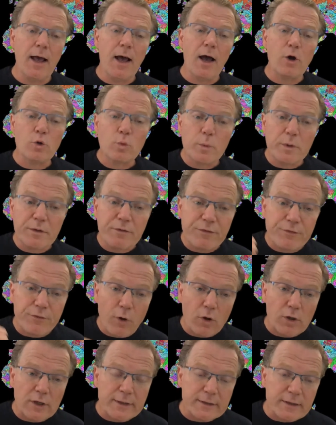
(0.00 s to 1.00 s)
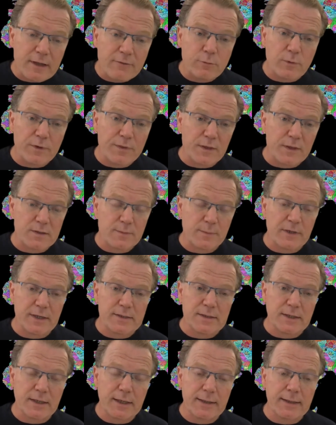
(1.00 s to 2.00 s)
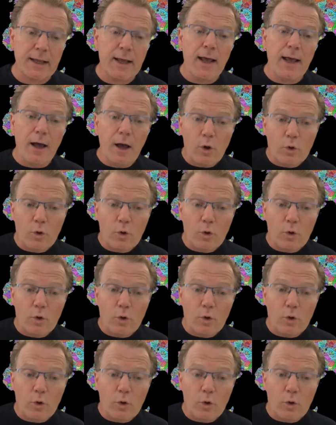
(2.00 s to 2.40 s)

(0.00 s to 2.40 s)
How do we fall in love with this place again?